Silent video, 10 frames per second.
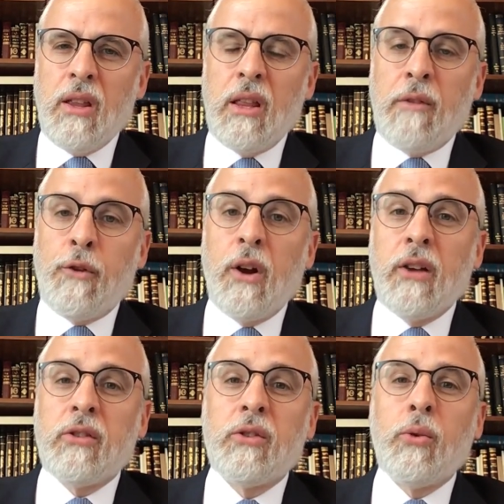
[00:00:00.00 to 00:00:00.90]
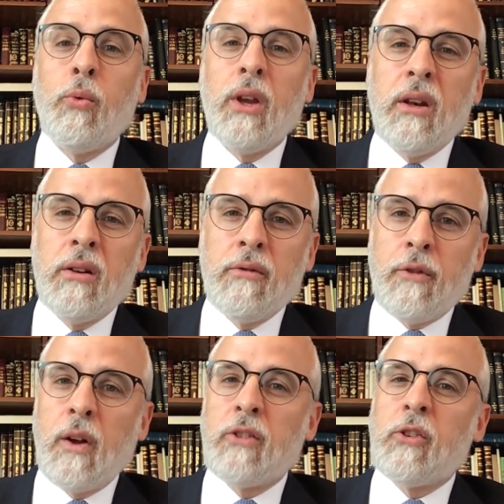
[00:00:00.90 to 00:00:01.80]
that for us to win,
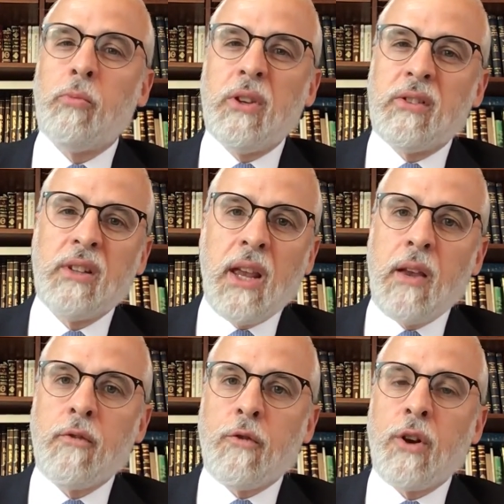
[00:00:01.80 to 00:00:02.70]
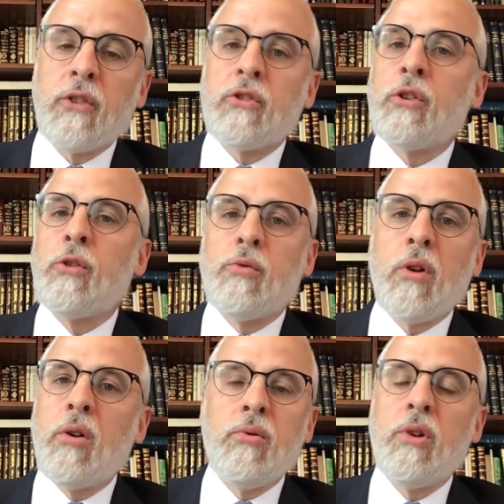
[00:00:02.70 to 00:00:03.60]
for us to be saved, for us to
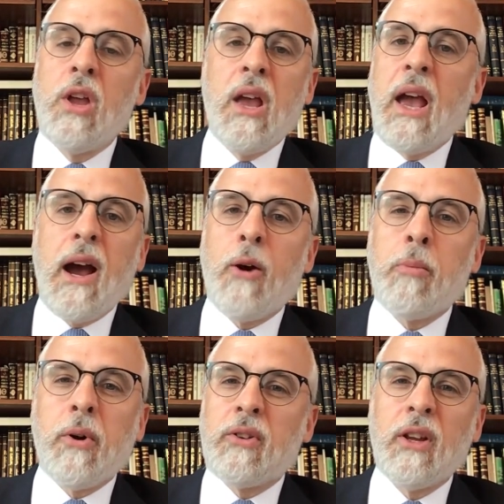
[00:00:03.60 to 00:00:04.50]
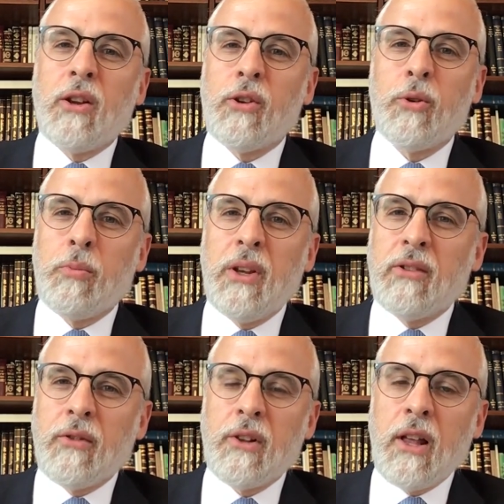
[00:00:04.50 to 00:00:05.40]
grow, our particular
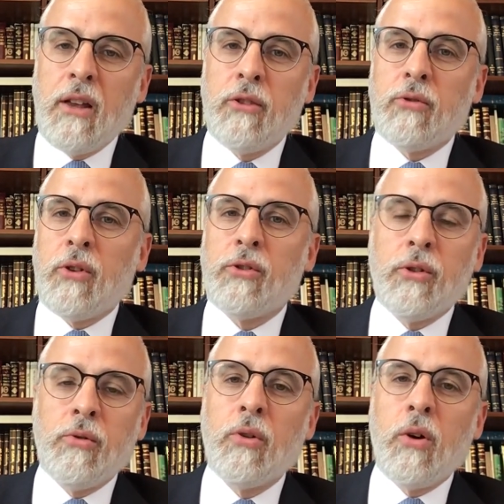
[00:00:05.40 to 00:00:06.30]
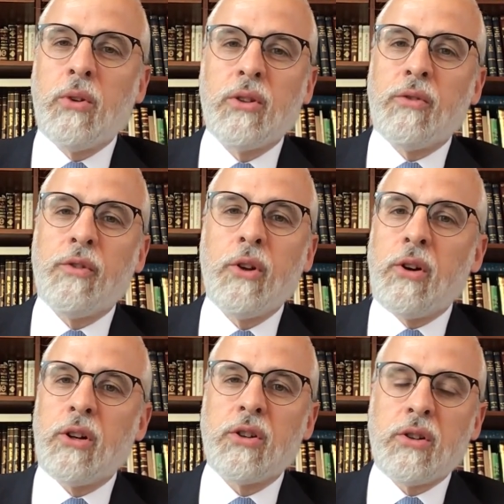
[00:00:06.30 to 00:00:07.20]
piece of Klal Yisrael to grow and to
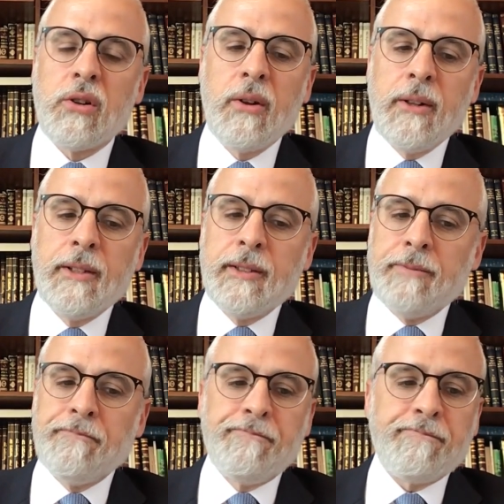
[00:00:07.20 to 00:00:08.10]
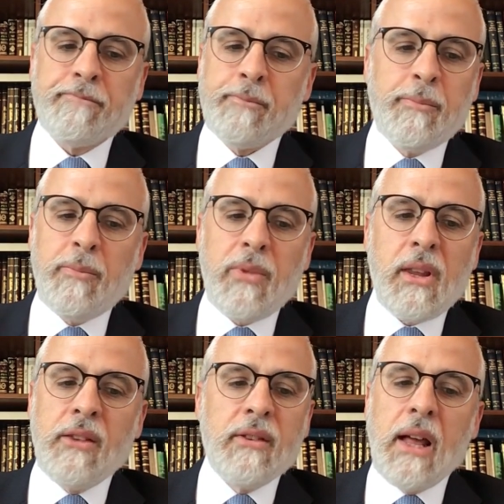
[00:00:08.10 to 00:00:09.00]
flourish,
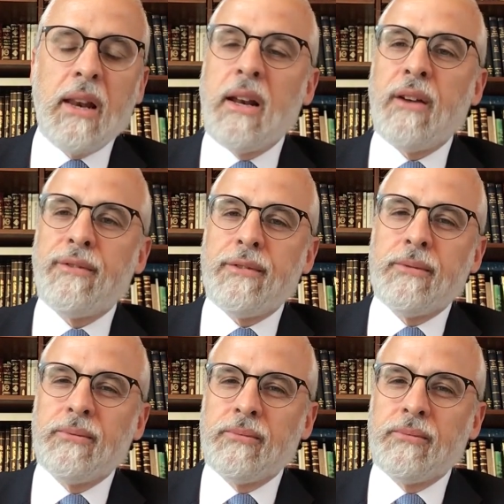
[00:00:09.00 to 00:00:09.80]
it's not enough.